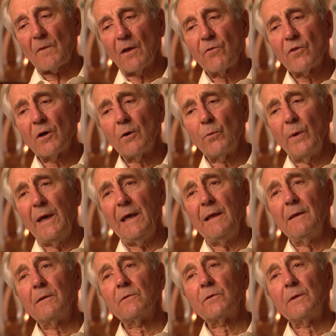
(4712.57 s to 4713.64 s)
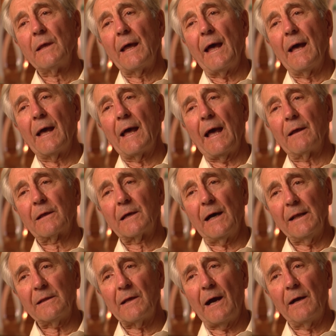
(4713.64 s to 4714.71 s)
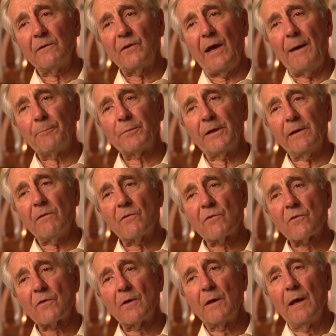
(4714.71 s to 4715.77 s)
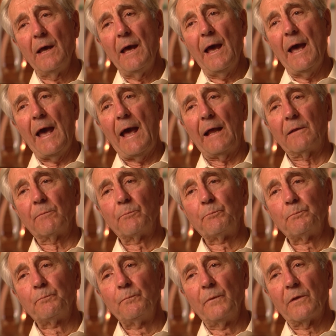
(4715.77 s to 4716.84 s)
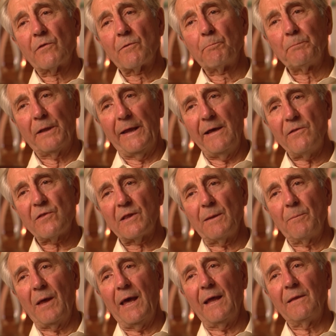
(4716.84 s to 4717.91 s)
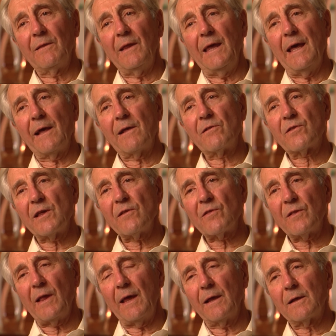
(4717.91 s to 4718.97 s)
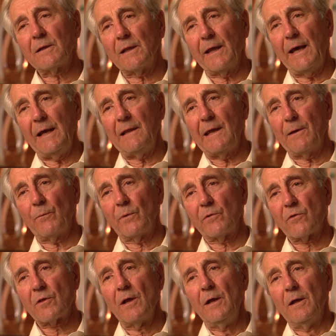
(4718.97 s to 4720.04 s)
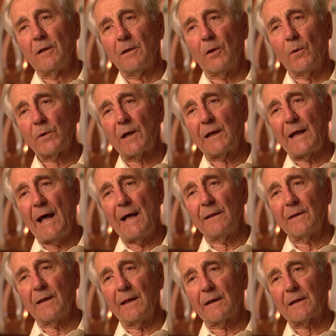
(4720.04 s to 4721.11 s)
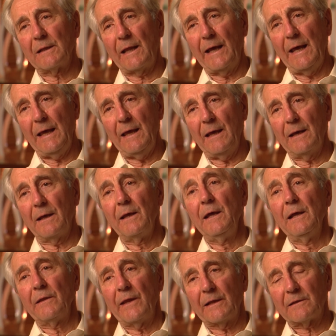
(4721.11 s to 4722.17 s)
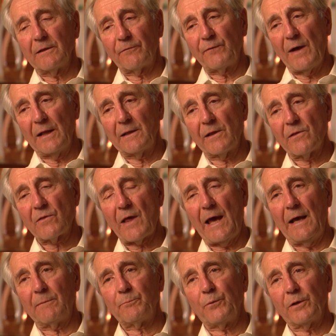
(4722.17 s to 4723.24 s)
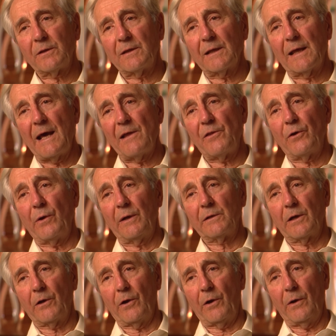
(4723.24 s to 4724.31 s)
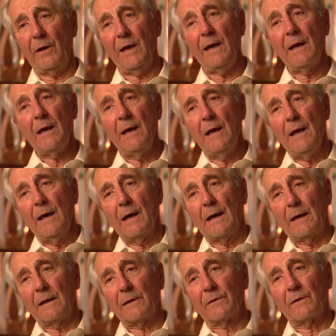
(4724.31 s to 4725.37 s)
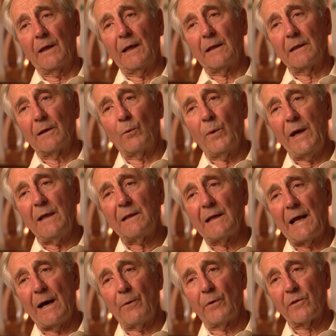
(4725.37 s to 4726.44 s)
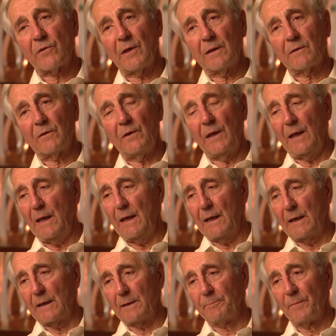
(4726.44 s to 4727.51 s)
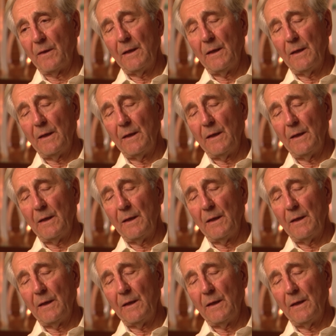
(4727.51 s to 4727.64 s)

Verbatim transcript: So we cut our templates and placed them in the existing clay that was loaded on the clay that the fellas had put together in a hurry. In the week that I was at the